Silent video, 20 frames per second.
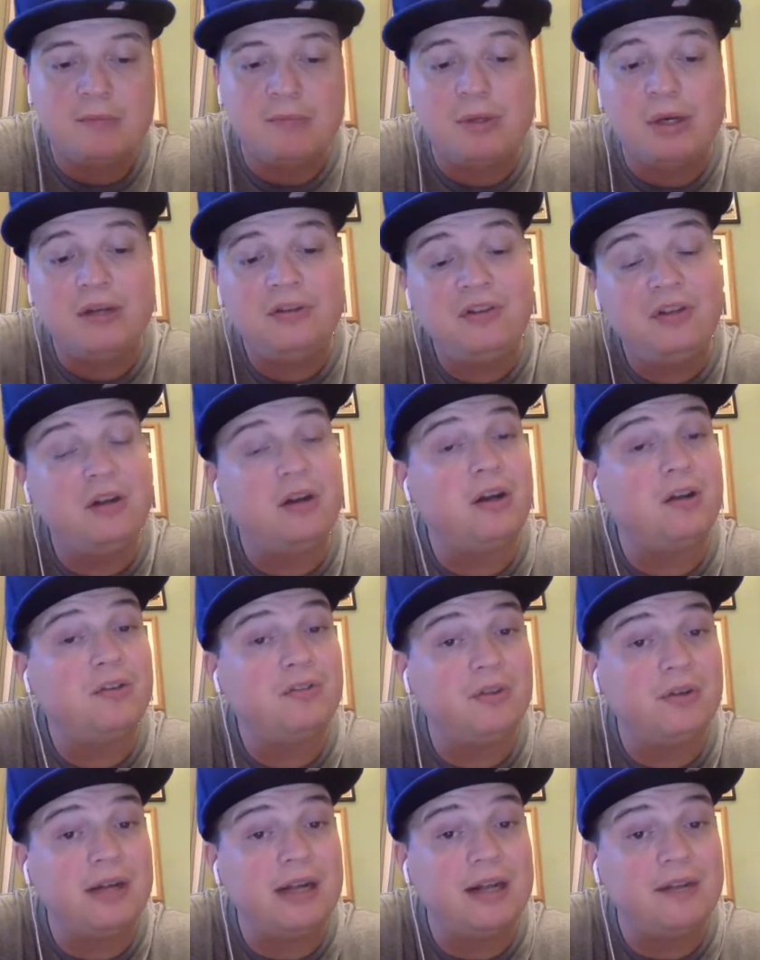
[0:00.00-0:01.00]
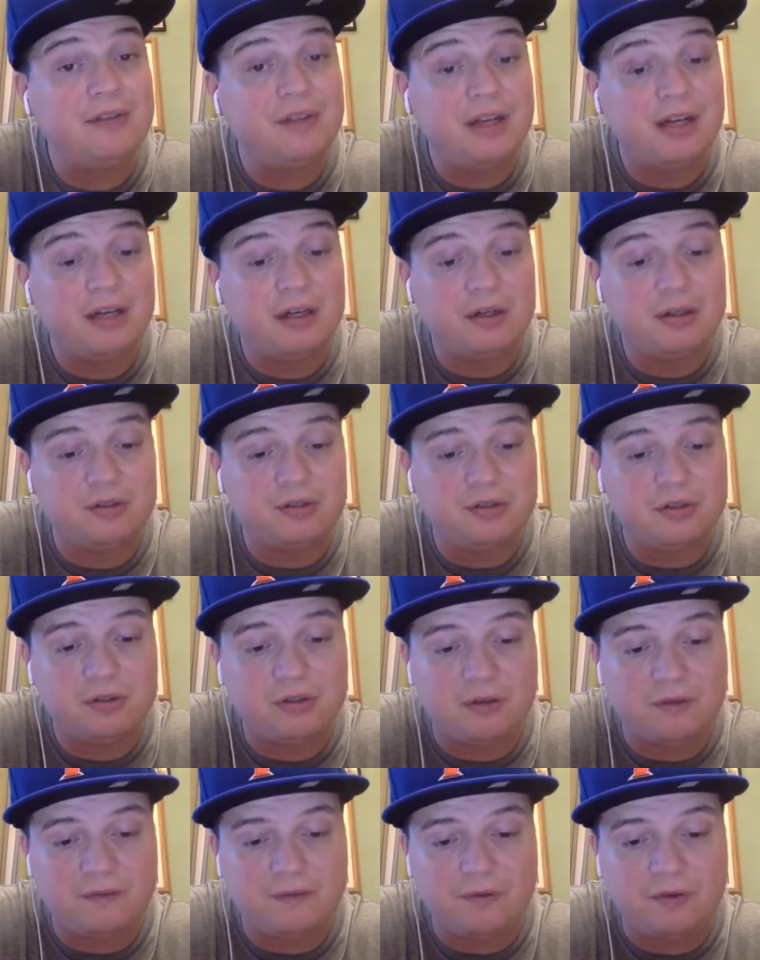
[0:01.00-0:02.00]
Plus, it also has an
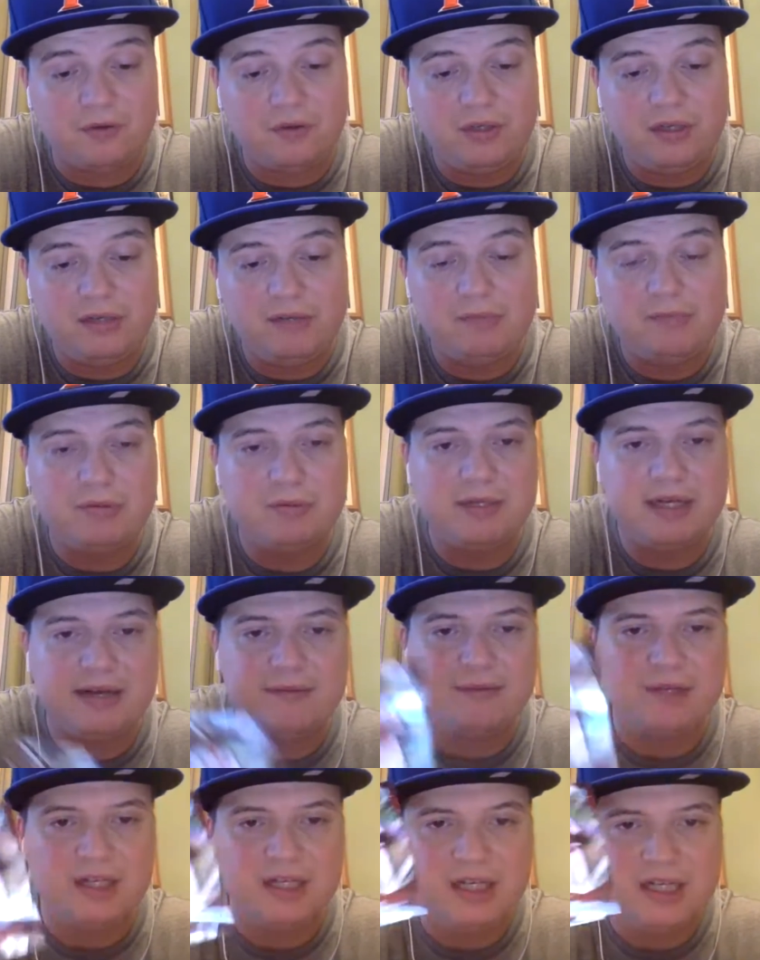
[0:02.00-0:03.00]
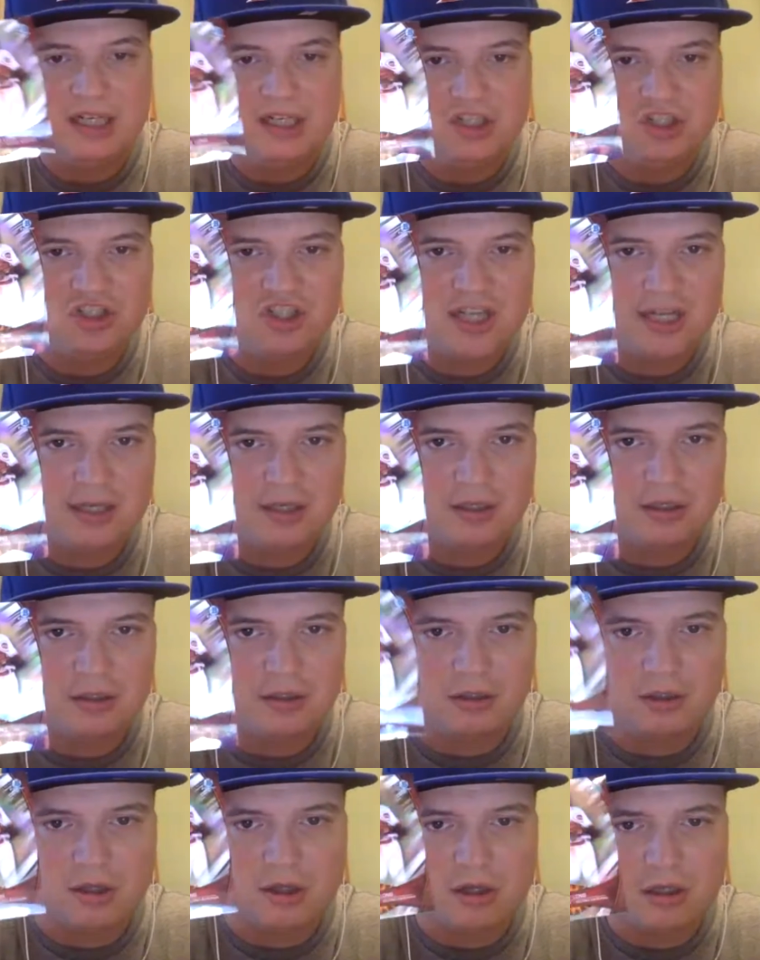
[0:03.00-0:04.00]
Arizona Foley, but we have a Shed
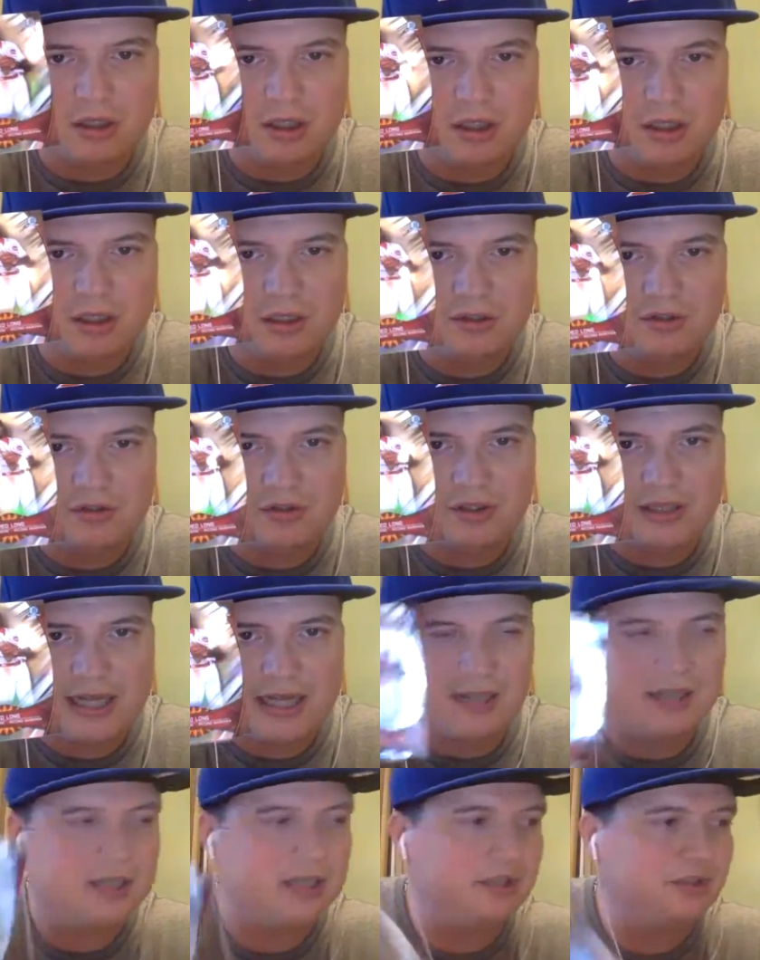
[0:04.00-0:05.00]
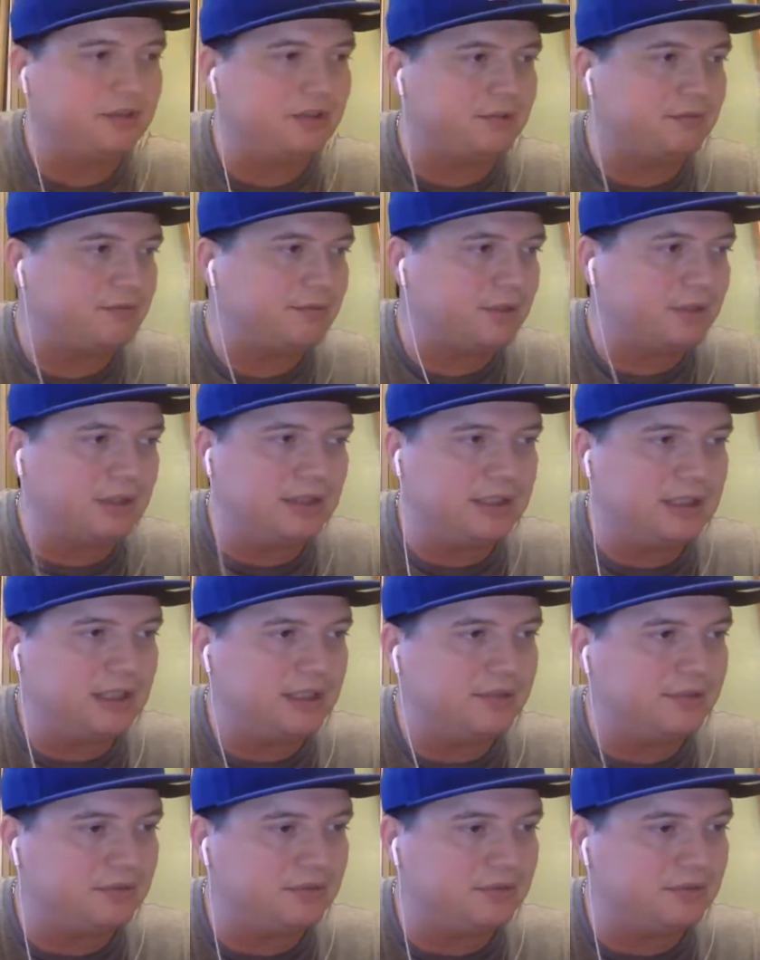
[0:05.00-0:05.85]
Long. So that is a really nice